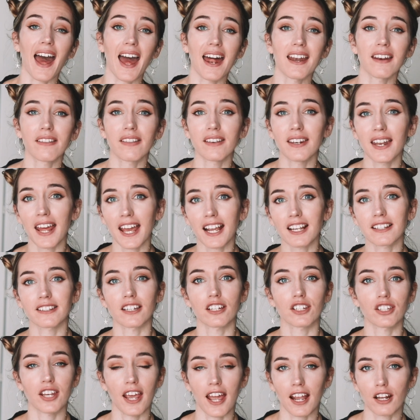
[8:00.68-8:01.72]
And the
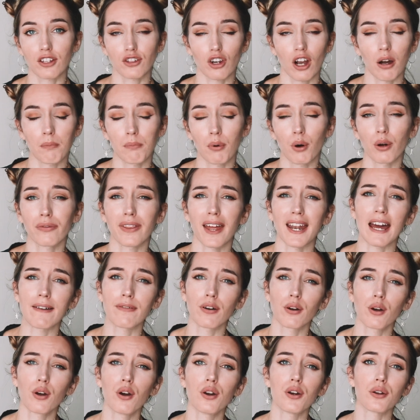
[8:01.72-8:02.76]
next tech job board that
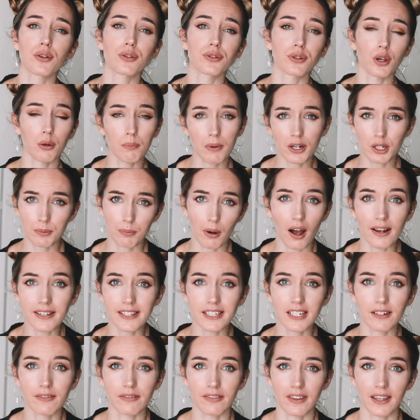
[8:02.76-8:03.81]
I've heard so much
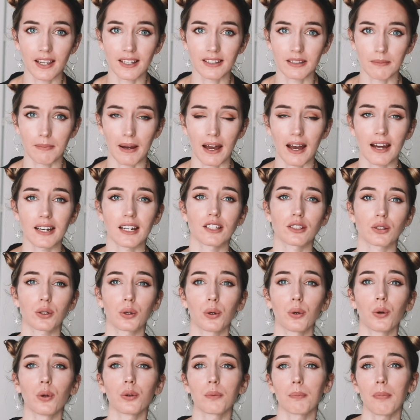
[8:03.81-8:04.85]
positive things about is
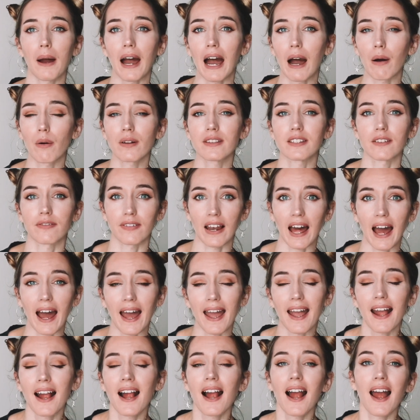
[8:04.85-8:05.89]
called Power to
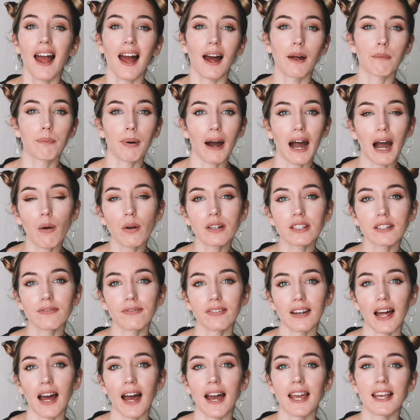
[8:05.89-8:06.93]
Fly. And Power to
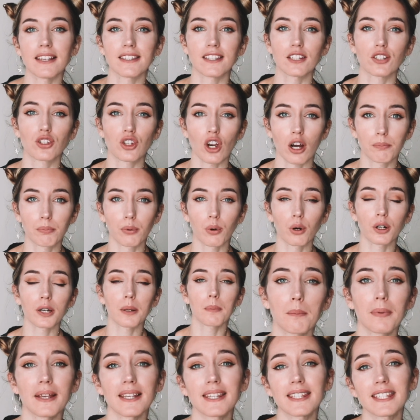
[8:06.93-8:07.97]
Fly is a job board
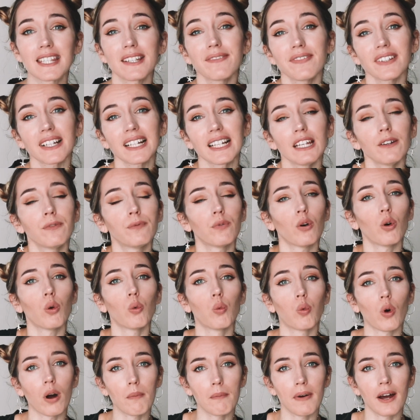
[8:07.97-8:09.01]
specifically for
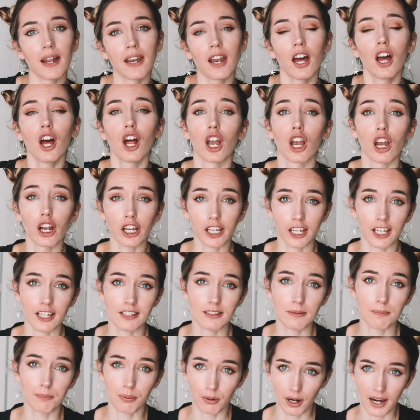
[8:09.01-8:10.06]
women looking
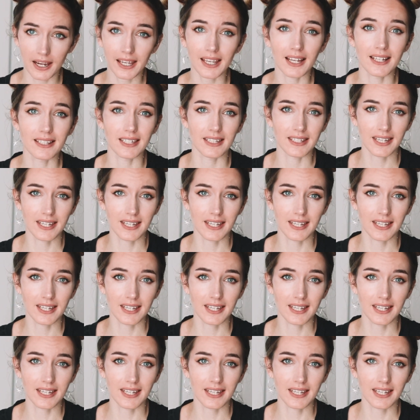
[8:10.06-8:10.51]
to break into